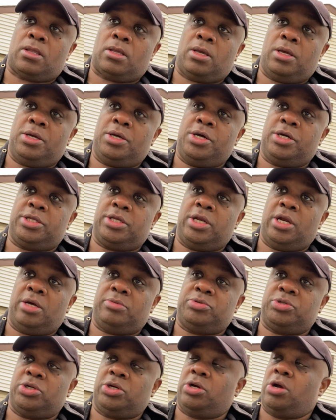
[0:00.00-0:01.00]
and hooked it
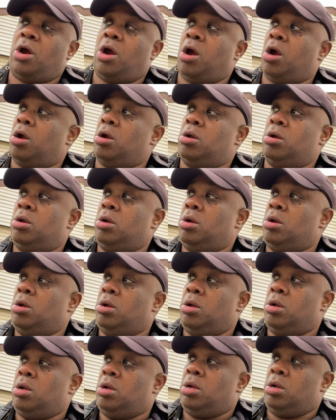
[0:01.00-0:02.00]
up to the car
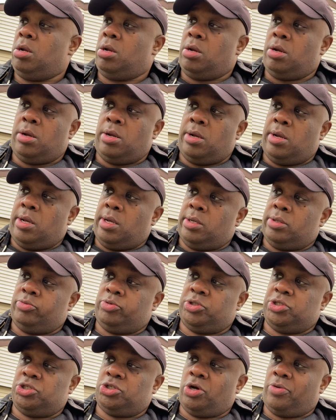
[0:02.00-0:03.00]

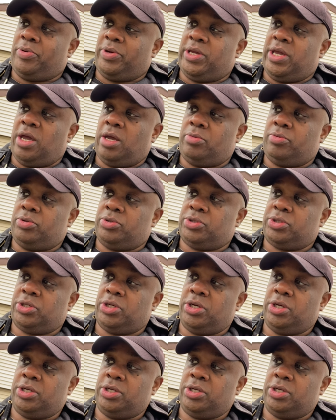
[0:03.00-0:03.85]
with the jumper cables,